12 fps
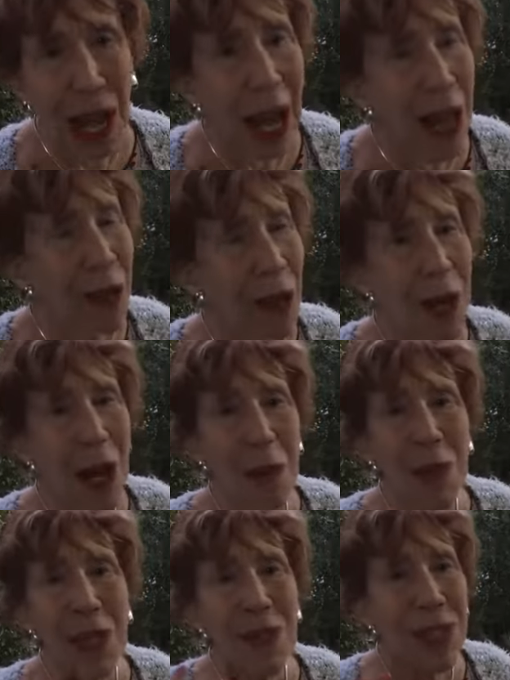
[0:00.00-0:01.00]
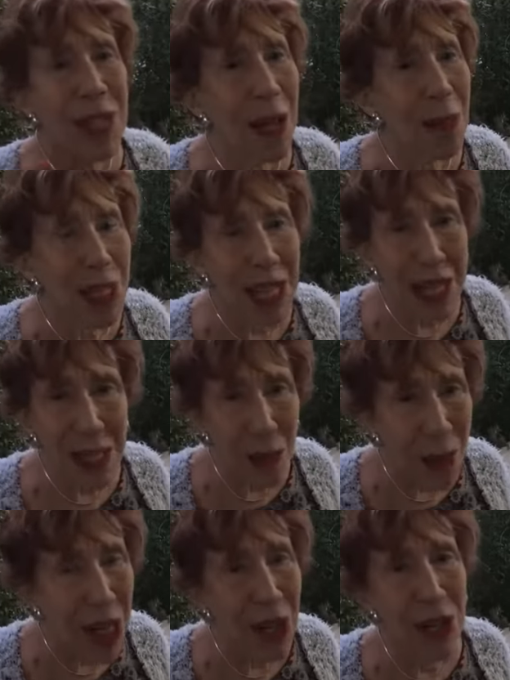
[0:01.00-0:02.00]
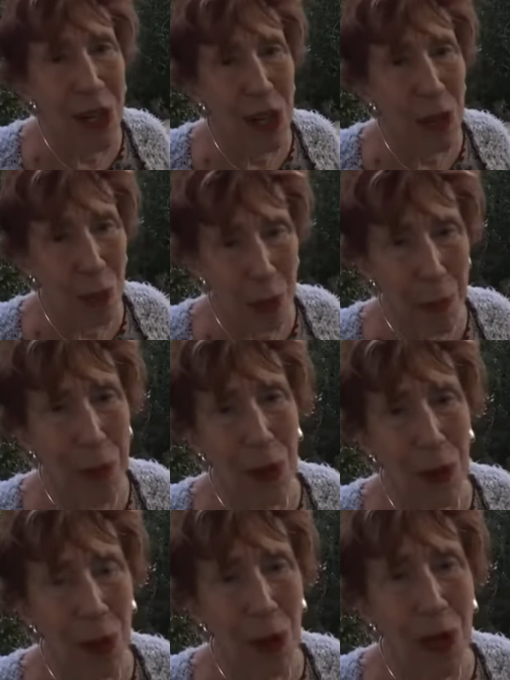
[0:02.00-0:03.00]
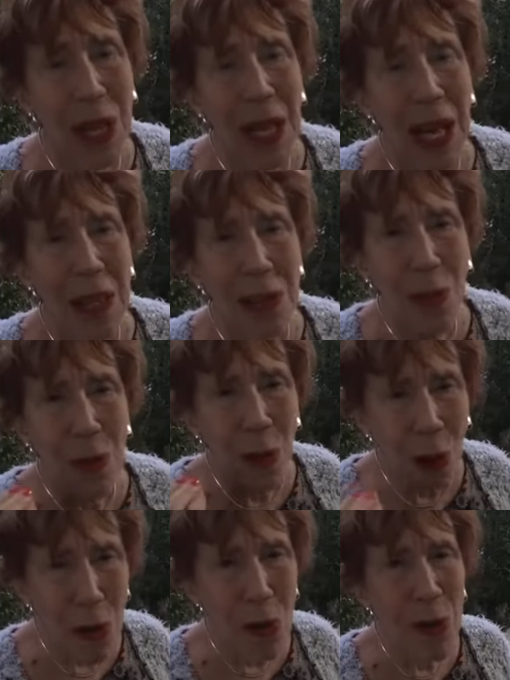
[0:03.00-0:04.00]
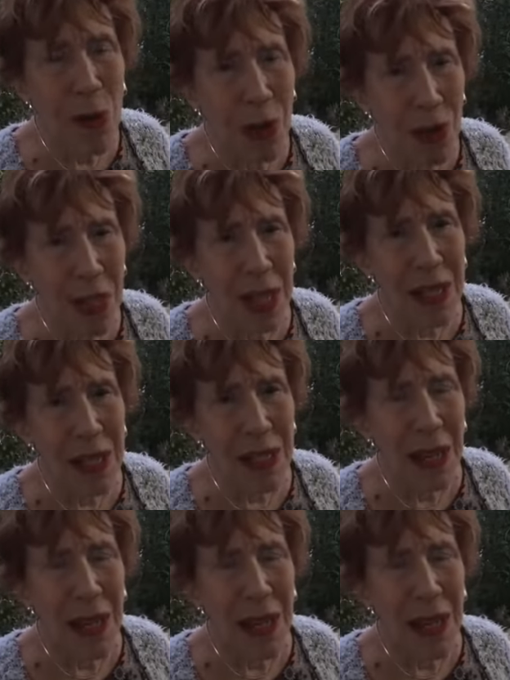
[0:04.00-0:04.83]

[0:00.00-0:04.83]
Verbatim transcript: I do not believe same-sex marriage is biblical. And so those are the things,